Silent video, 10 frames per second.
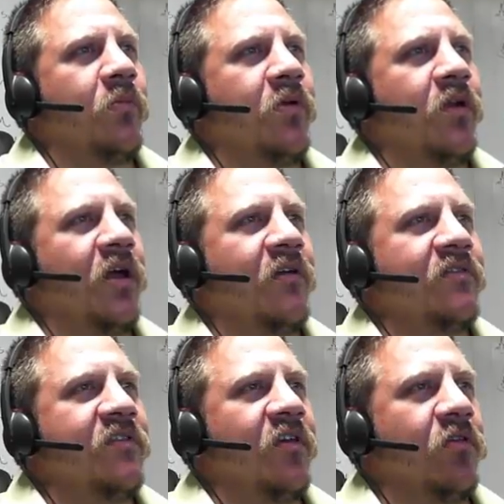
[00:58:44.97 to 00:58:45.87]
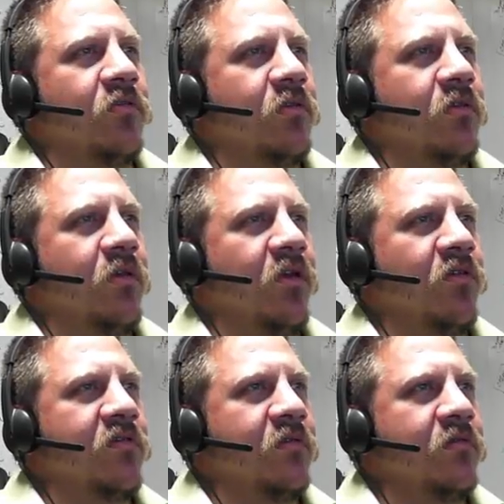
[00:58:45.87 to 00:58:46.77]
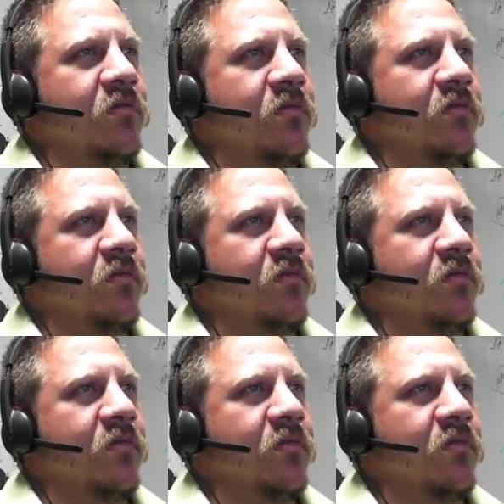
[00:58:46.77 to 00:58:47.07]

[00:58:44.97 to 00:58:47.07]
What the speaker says: We appear to have a tilt, Houston.